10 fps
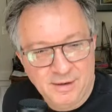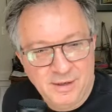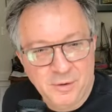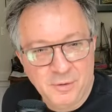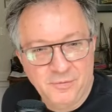
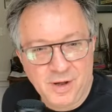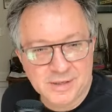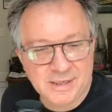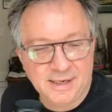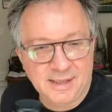you
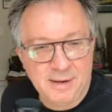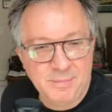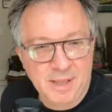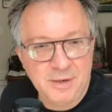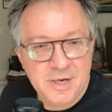falsely
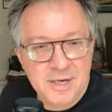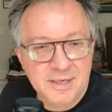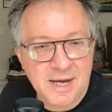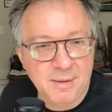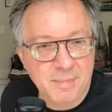claim that you
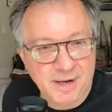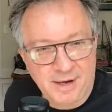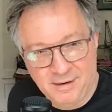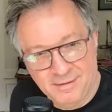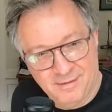didn't get money.